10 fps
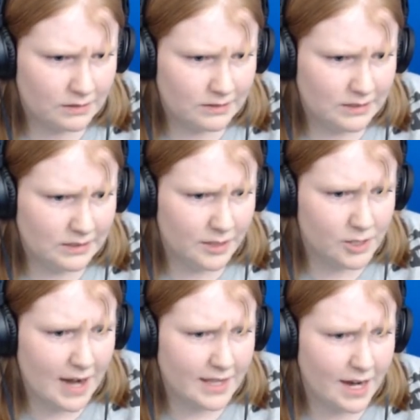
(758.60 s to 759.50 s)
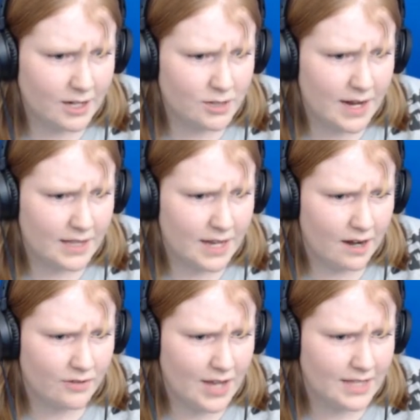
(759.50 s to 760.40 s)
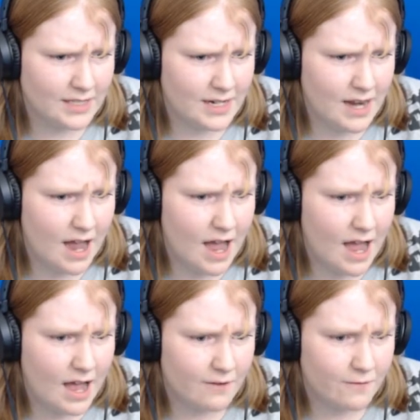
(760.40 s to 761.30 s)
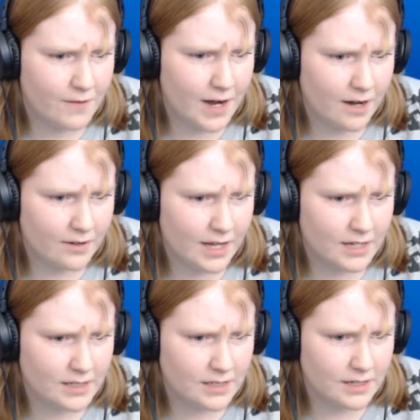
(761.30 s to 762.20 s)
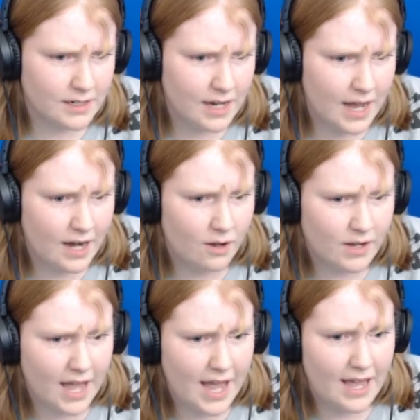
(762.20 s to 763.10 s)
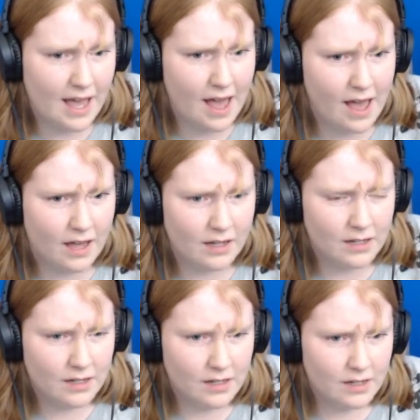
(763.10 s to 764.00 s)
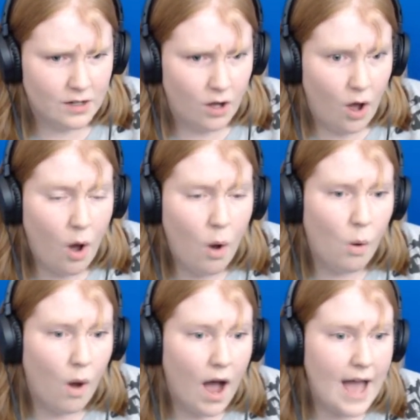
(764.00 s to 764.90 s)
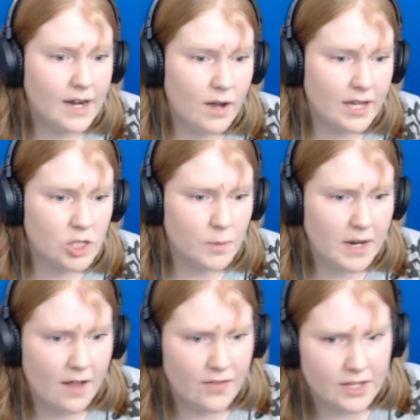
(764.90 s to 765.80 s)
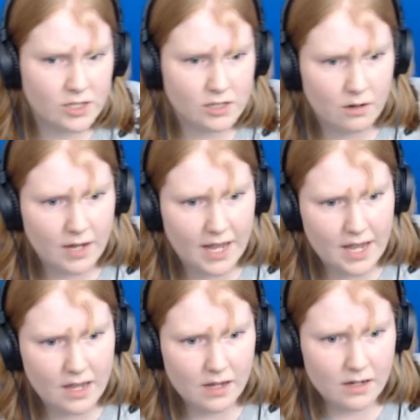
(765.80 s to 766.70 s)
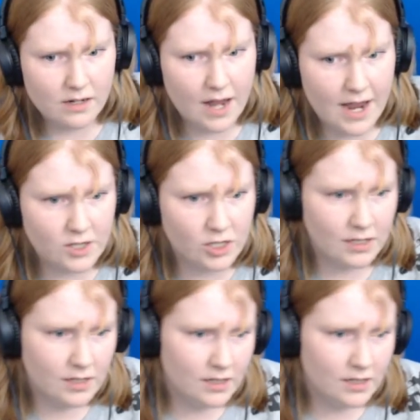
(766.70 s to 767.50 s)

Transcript: Ooh, it's right there, it's right there! That's not fair. That is not okay. Ah! Oh, I didn't know I could swing on this. Okay, nice.